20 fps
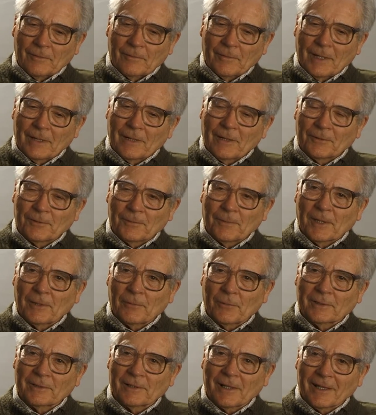Maynard
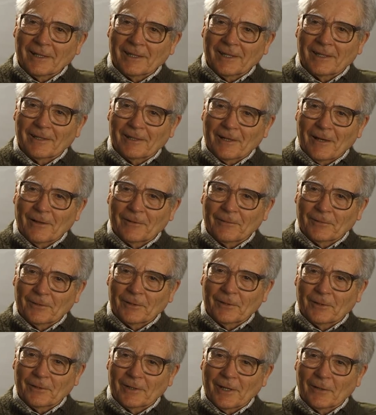Smith was lucky enough
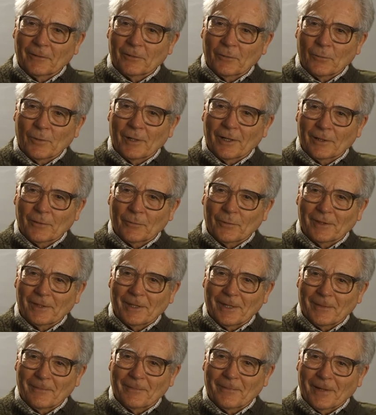to go to work with
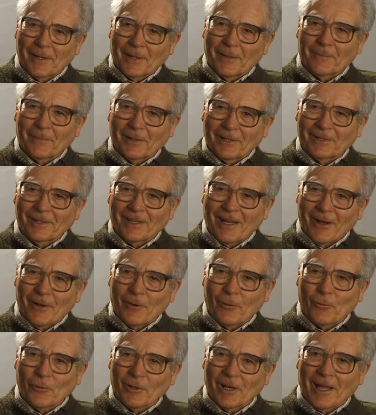him, but
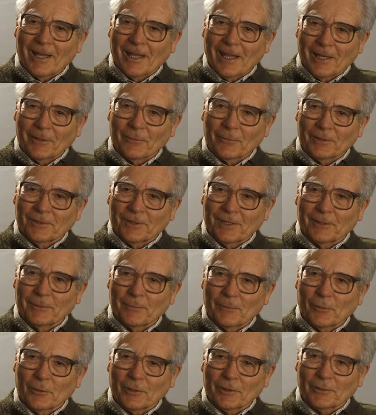all I had was his
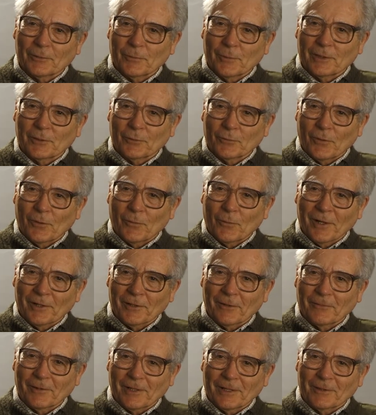books, which were a
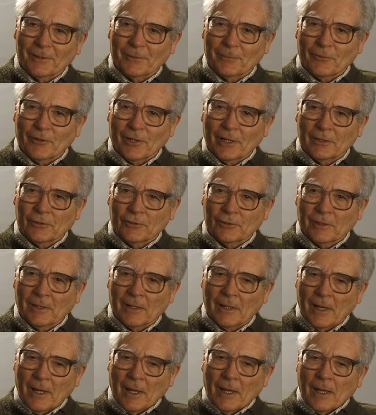wonderful inspiration.
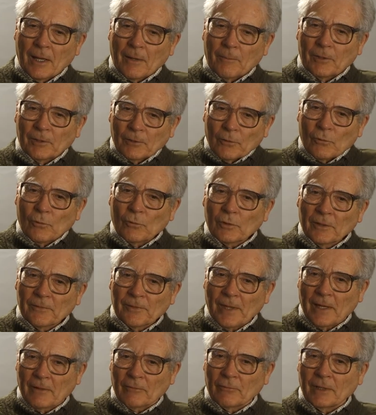But all of
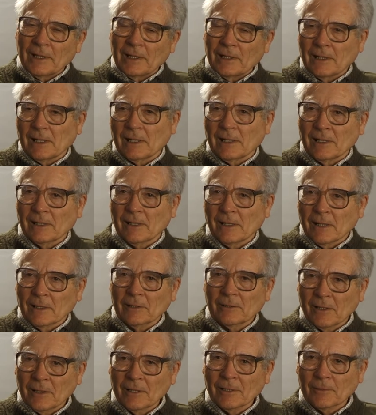that reading
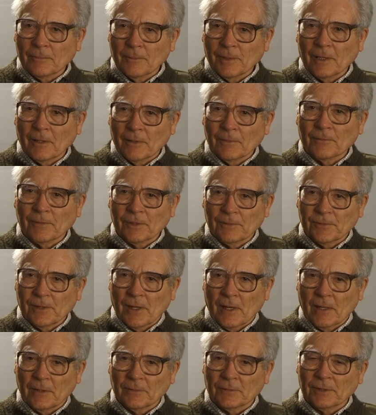turned me on to
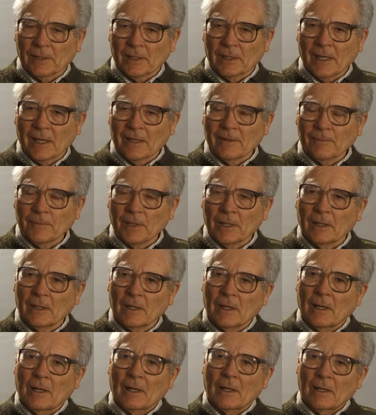science and gave me
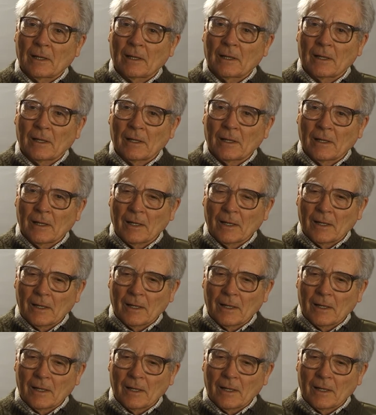a,